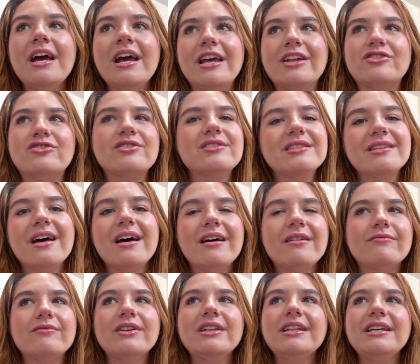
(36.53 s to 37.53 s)
It's just
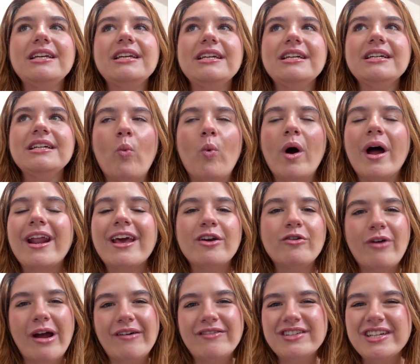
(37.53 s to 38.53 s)
not really what I
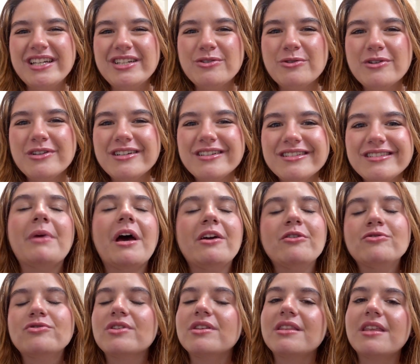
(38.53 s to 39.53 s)
gravitate towards. Not
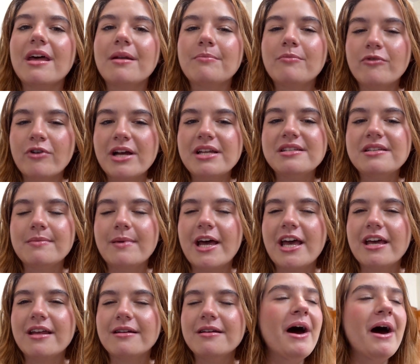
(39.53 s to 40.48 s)
usually that impressed by it.